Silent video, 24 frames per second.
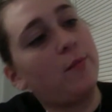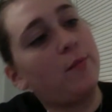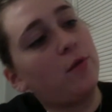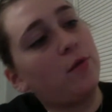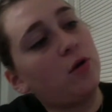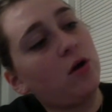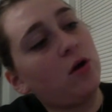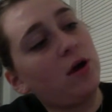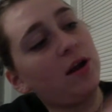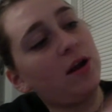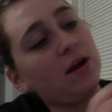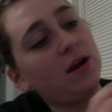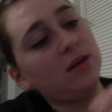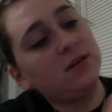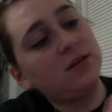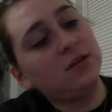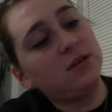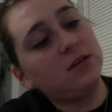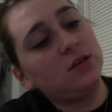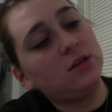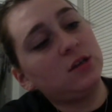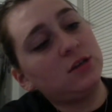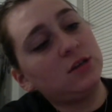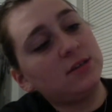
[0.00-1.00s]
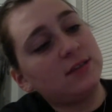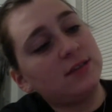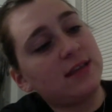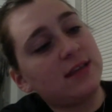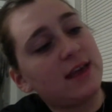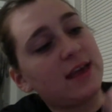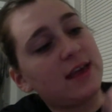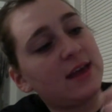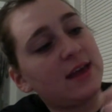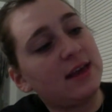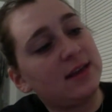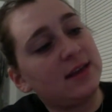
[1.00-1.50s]
product looks
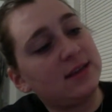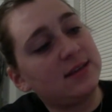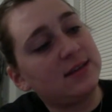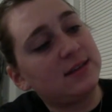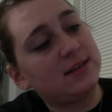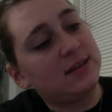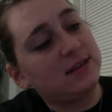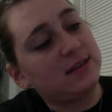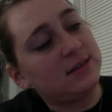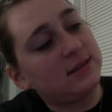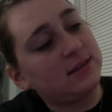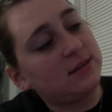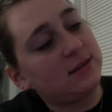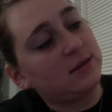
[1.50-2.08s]
like and it says